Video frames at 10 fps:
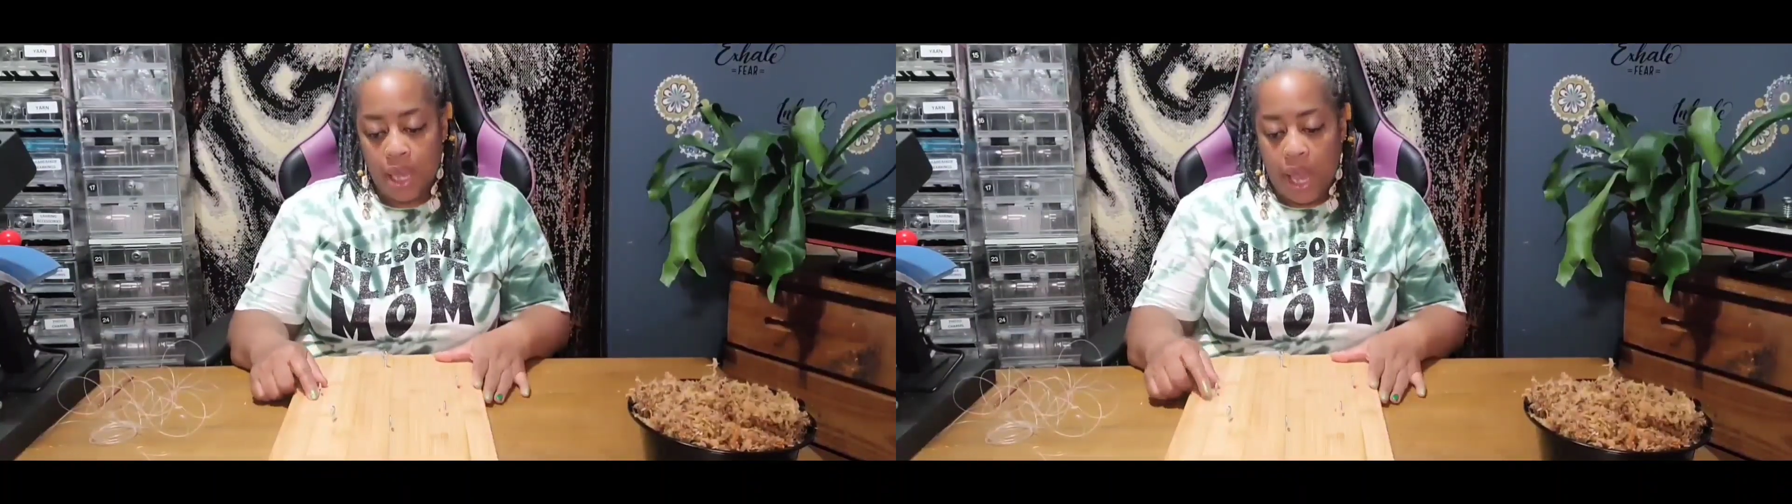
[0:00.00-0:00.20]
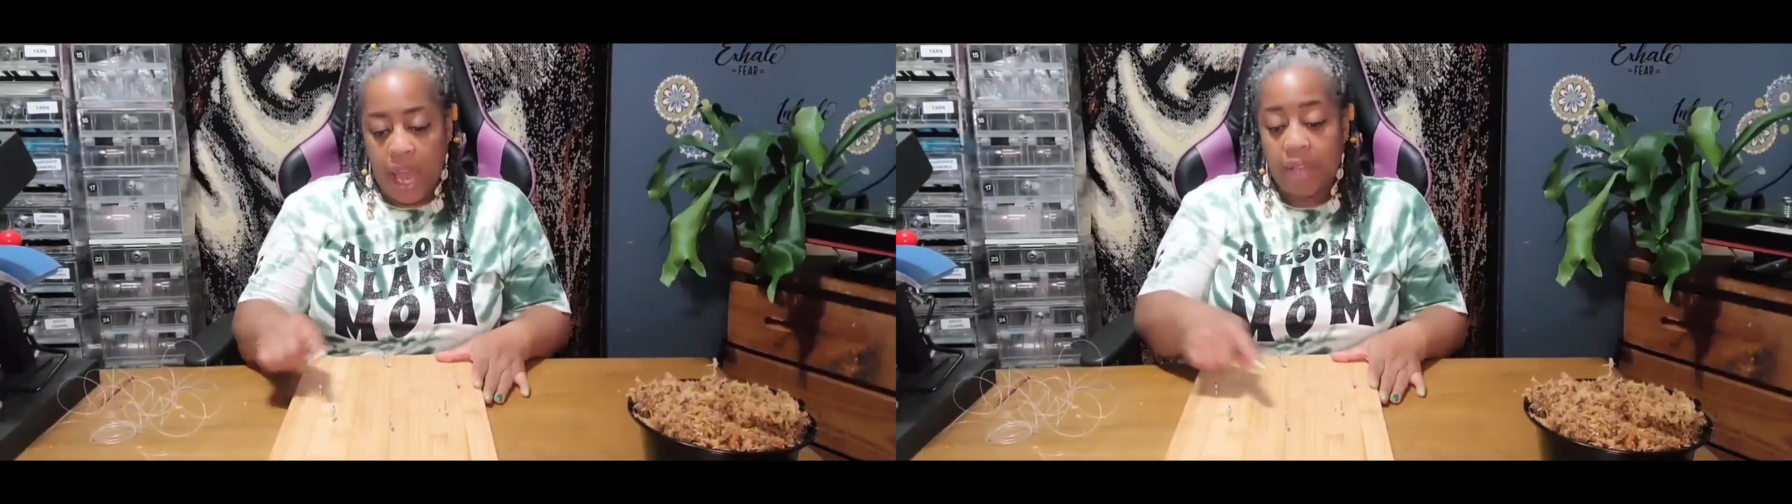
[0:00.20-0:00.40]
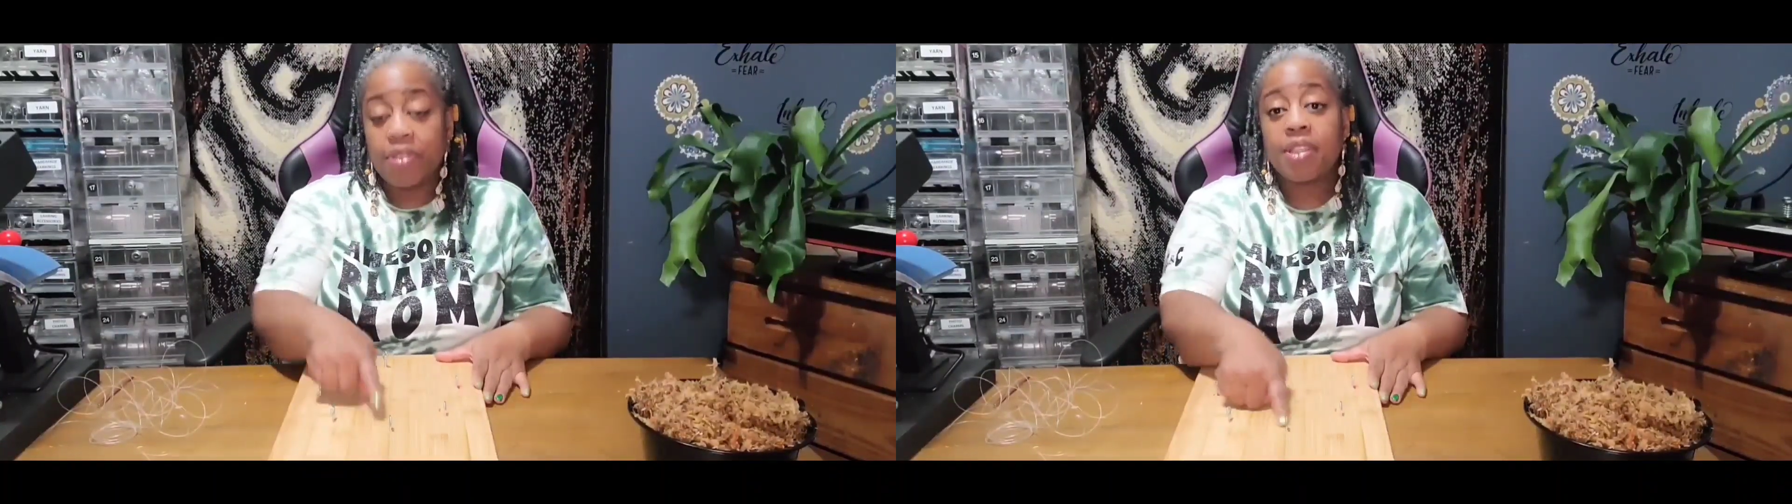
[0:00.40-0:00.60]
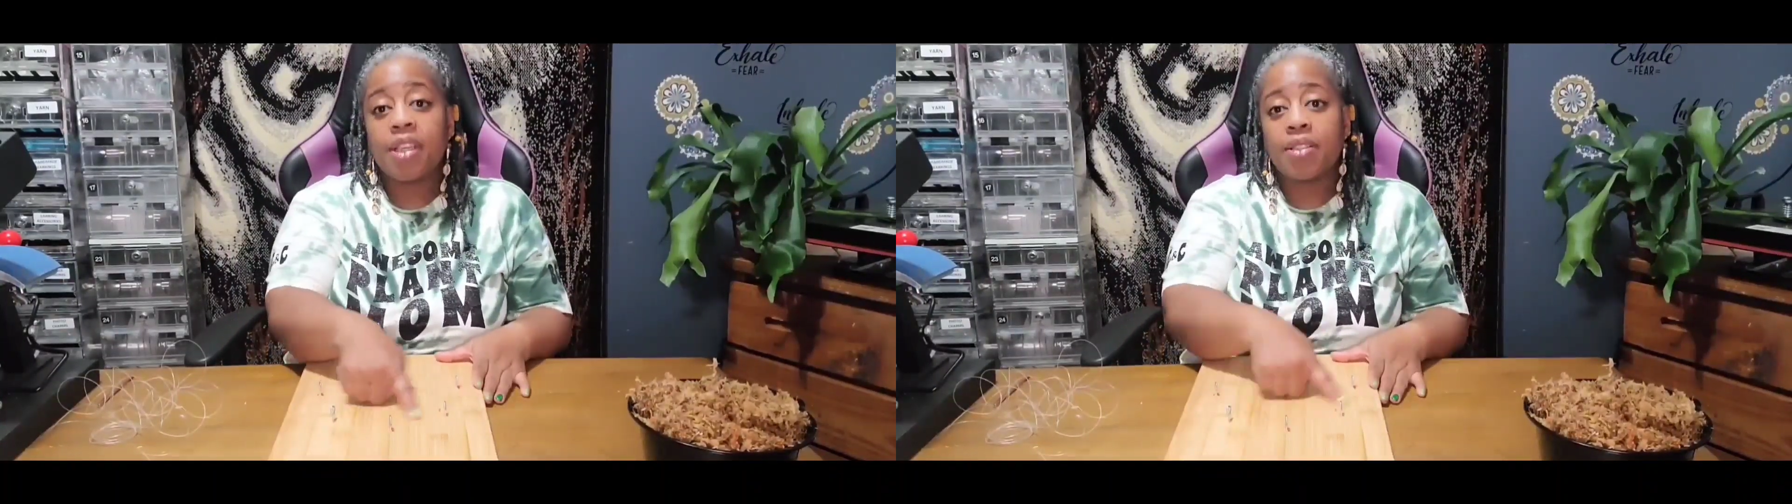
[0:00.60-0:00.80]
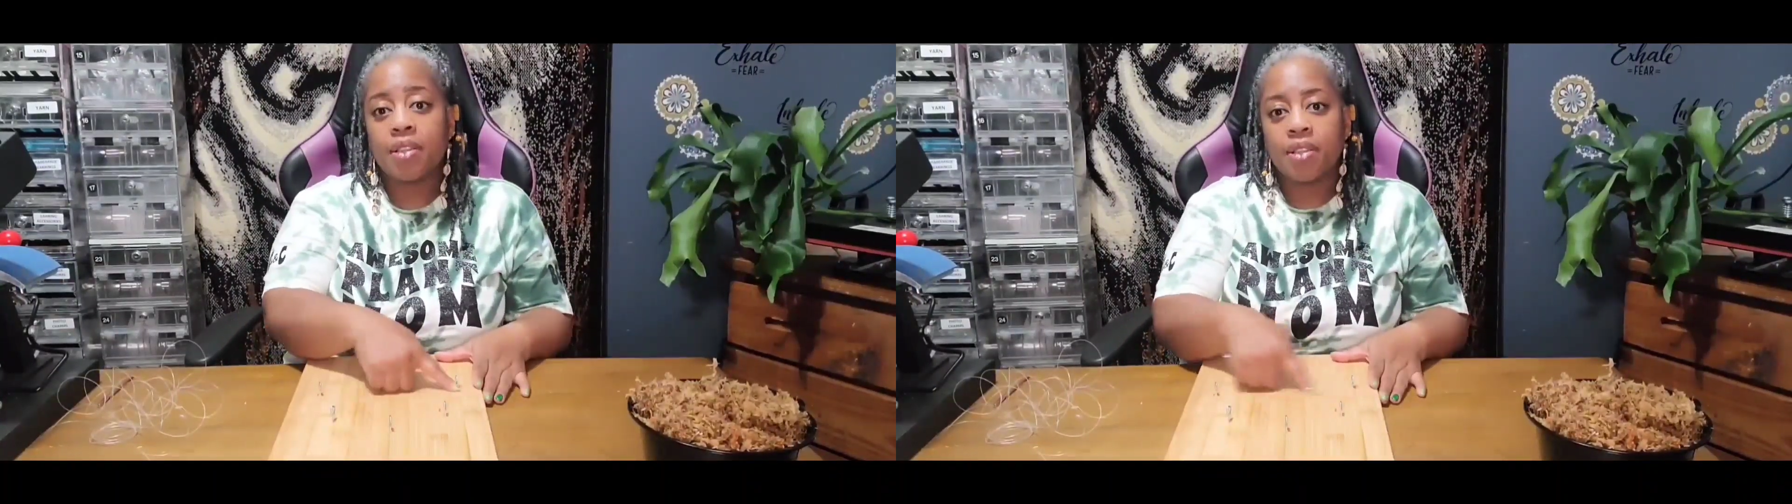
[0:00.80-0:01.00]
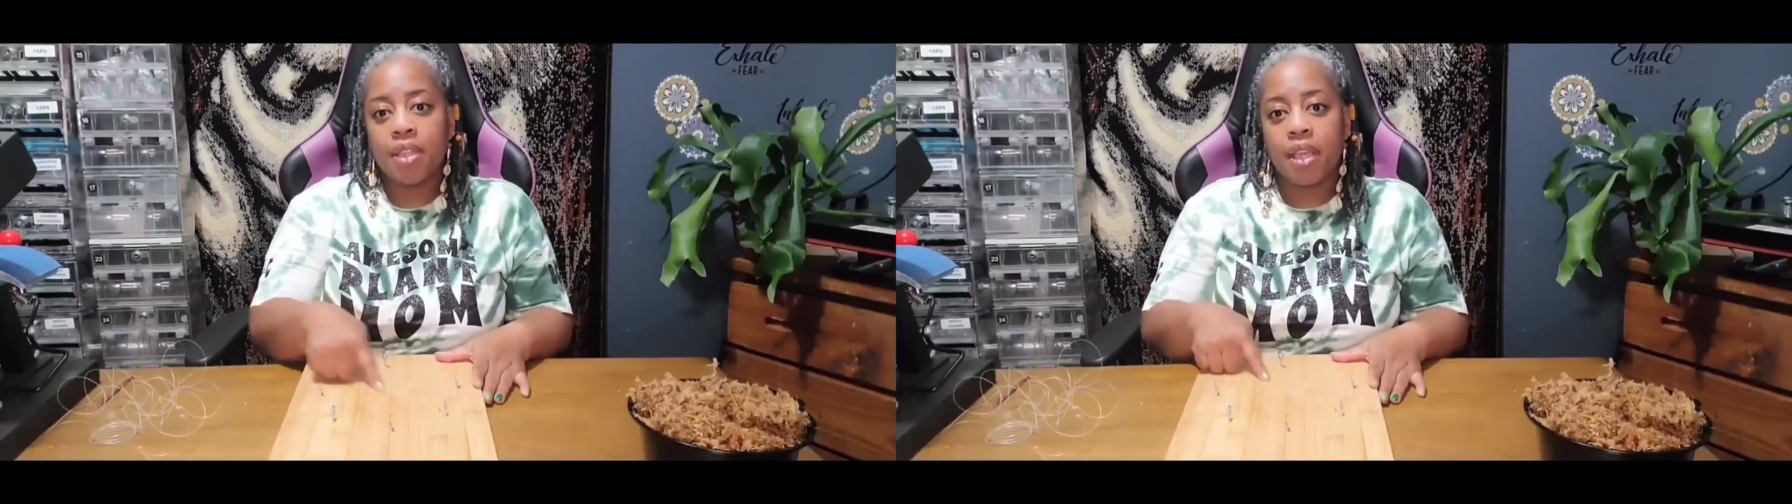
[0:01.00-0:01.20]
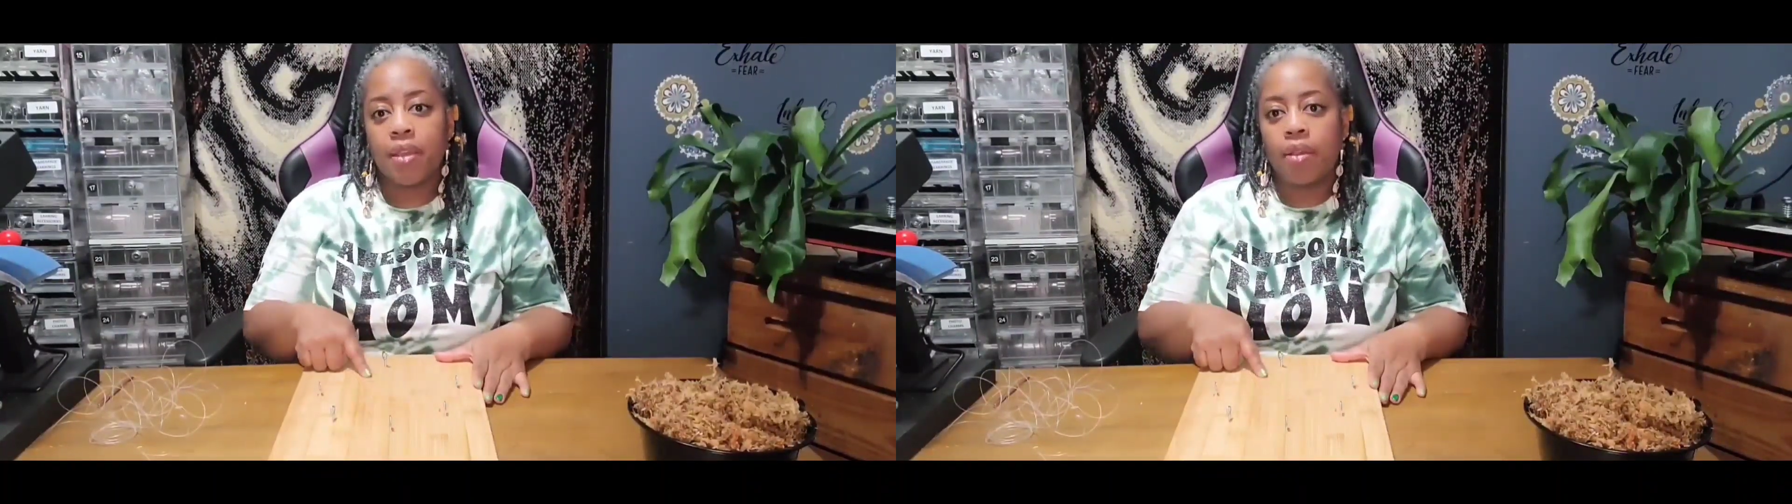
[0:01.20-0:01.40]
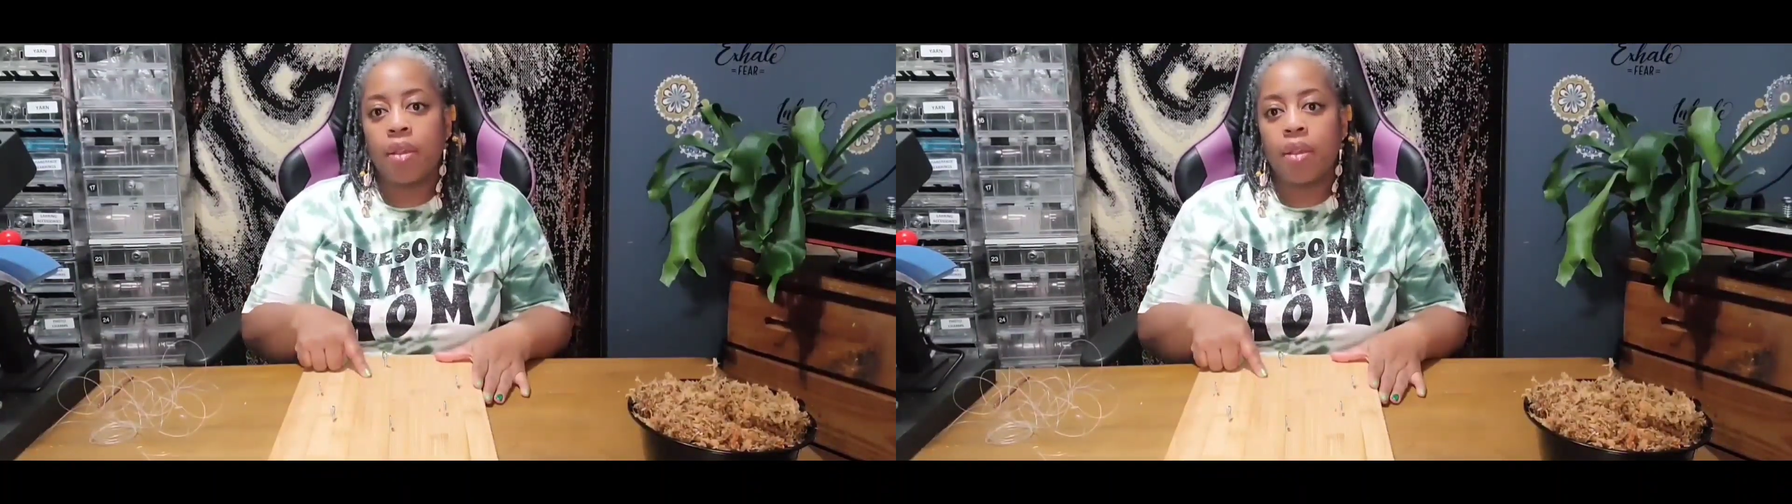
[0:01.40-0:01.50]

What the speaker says: I have 6 hooks here.